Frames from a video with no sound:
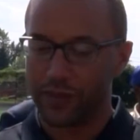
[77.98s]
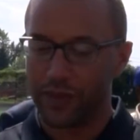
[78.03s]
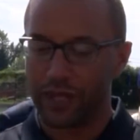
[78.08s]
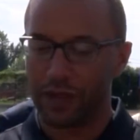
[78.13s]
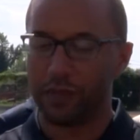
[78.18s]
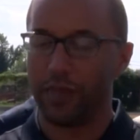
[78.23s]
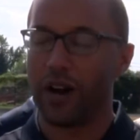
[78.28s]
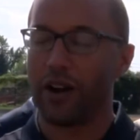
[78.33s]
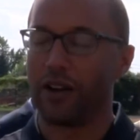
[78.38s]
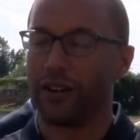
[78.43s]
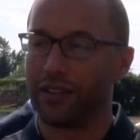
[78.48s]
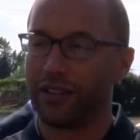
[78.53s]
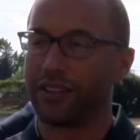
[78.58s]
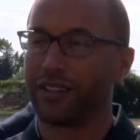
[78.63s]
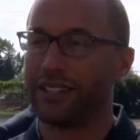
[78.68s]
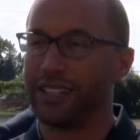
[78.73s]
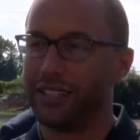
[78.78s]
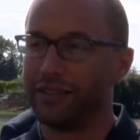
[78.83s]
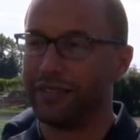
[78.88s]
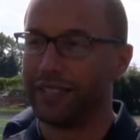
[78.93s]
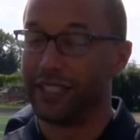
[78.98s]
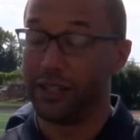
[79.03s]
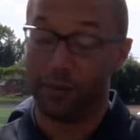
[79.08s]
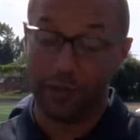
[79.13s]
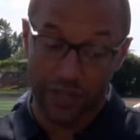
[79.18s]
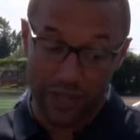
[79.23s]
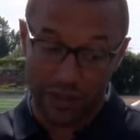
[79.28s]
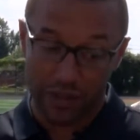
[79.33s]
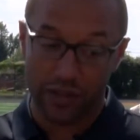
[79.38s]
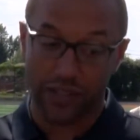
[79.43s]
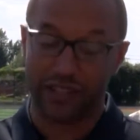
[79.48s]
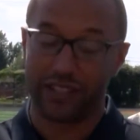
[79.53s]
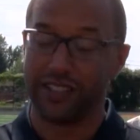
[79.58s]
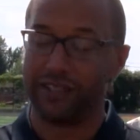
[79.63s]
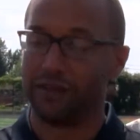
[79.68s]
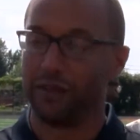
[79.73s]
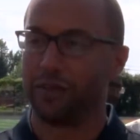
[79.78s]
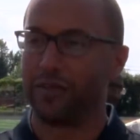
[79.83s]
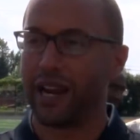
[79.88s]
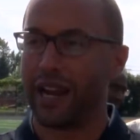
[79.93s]
being a part of Cleveland and being the
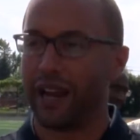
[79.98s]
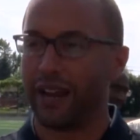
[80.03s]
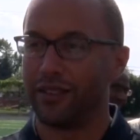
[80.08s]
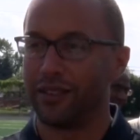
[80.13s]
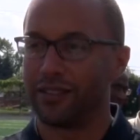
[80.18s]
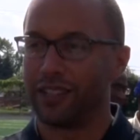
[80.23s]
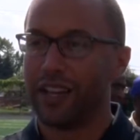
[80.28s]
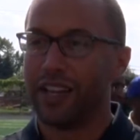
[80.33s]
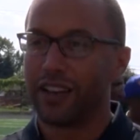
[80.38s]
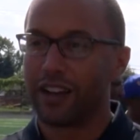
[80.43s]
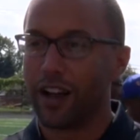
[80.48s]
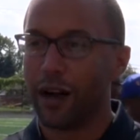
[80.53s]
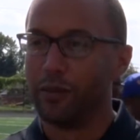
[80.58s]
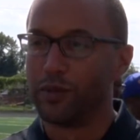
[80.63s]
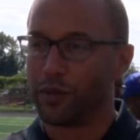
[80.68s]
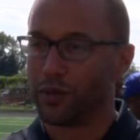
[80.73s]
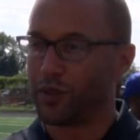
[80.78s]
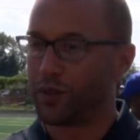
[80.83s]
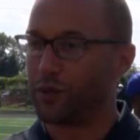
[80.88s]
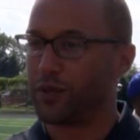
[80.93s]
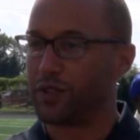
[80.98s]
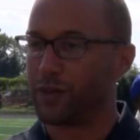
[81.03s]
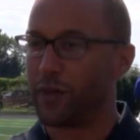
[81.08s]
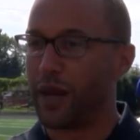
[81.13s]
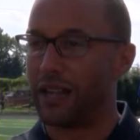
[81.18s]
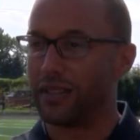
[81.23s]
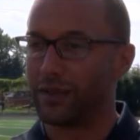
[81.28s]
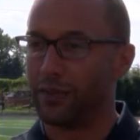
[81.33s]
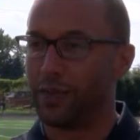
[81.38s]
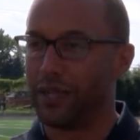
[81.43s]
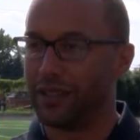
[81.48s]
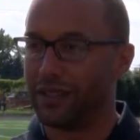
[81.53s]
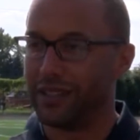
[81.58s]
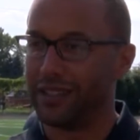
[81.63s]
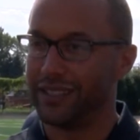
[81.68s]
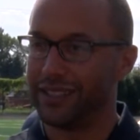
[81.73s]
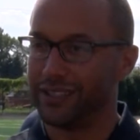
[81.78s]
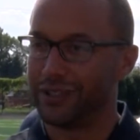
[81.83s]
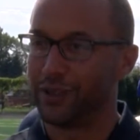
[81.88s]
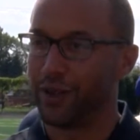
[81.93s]
Cleveland Browns comes with a
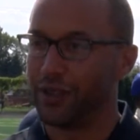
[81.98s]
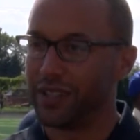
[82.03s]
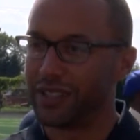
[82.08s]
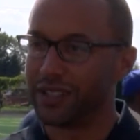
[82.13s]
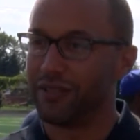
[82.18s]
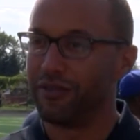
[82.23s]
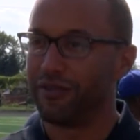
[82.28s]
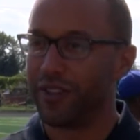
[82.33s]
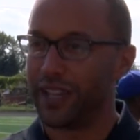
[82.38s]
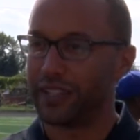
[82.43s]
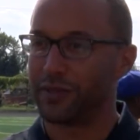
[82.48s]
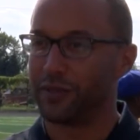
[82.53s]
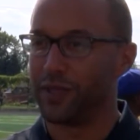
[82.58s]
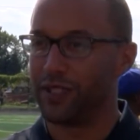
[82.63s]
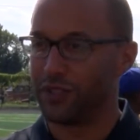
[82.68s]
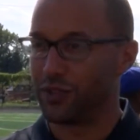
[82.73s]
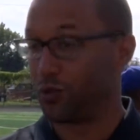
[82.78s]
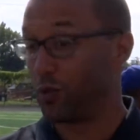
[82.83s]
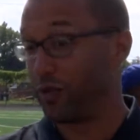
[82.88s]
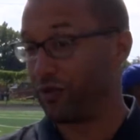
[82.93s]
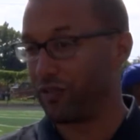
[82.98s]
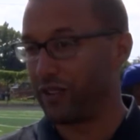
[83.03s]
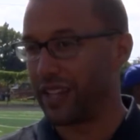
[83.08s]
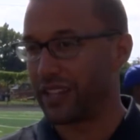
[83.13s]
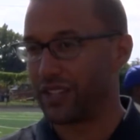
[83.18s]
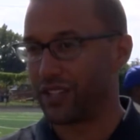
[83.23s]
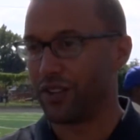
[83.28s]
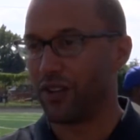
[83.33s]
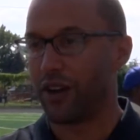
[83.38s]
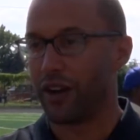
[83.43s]
responsibility. So this investment is a reflection